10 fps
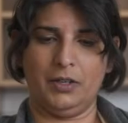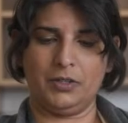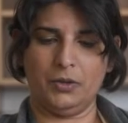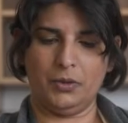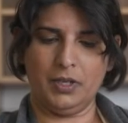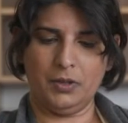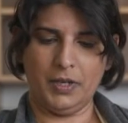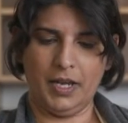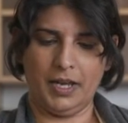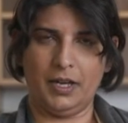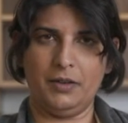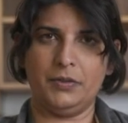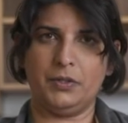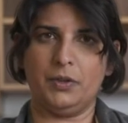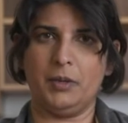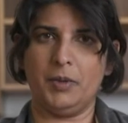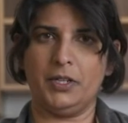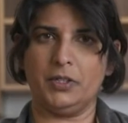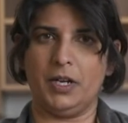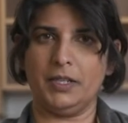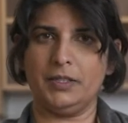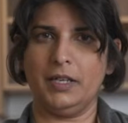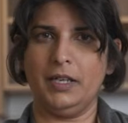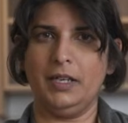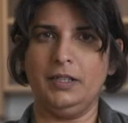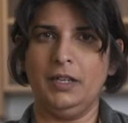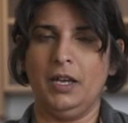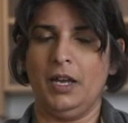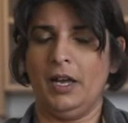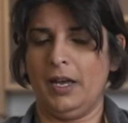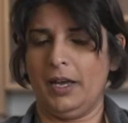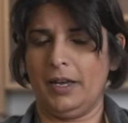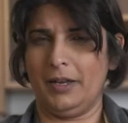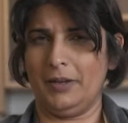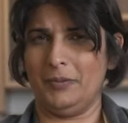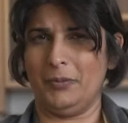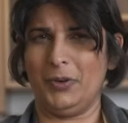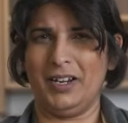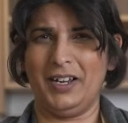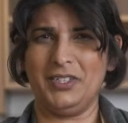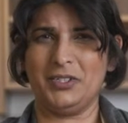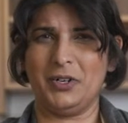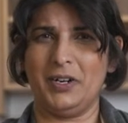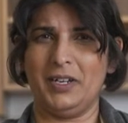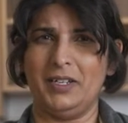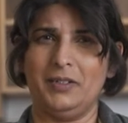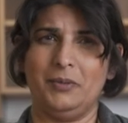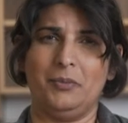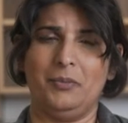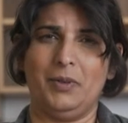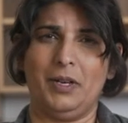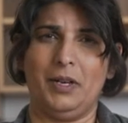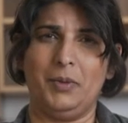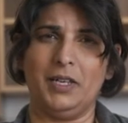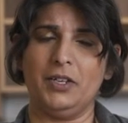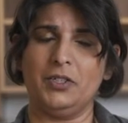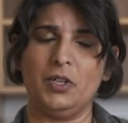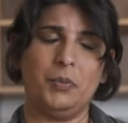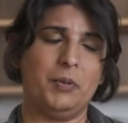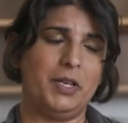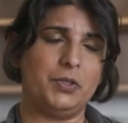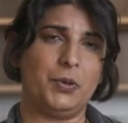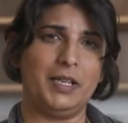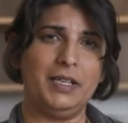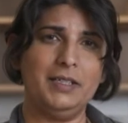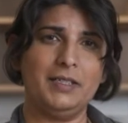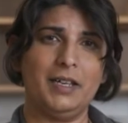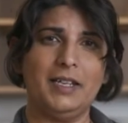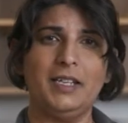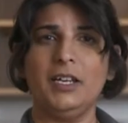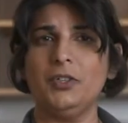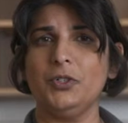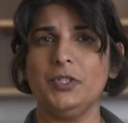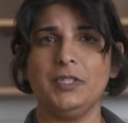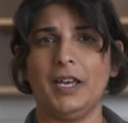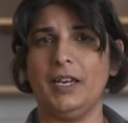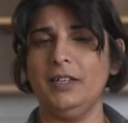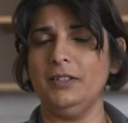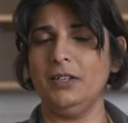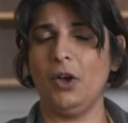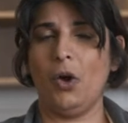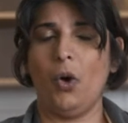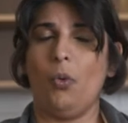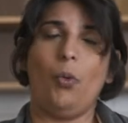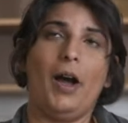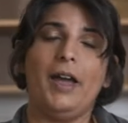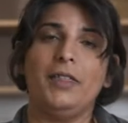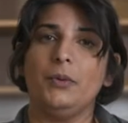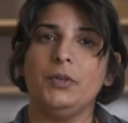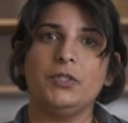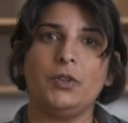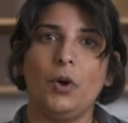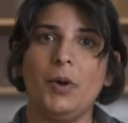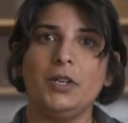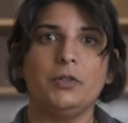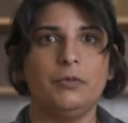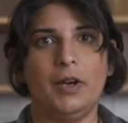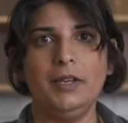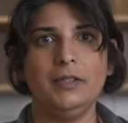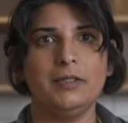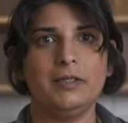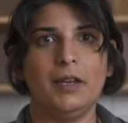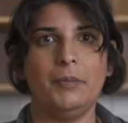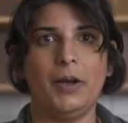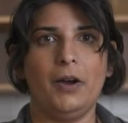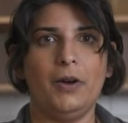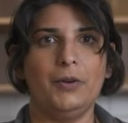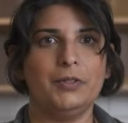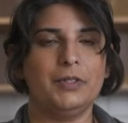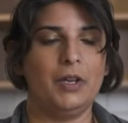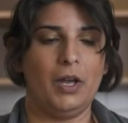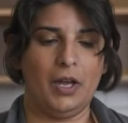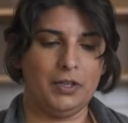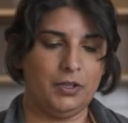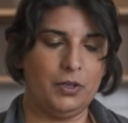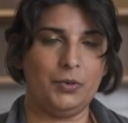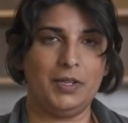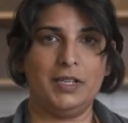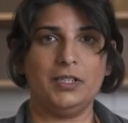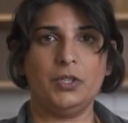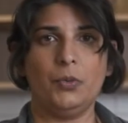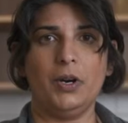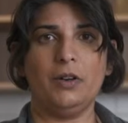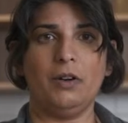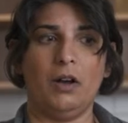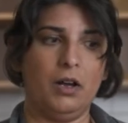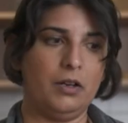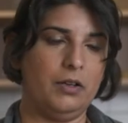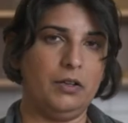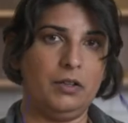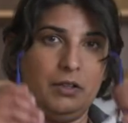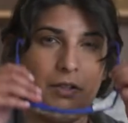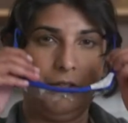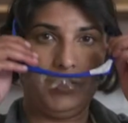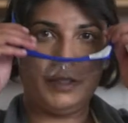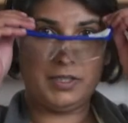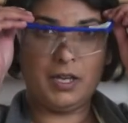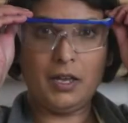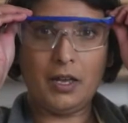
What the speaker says: So here we have sodium hydroxide. When I started making soap in my 20s, I didn't understand why there was so much fuss about, needing to wear goggles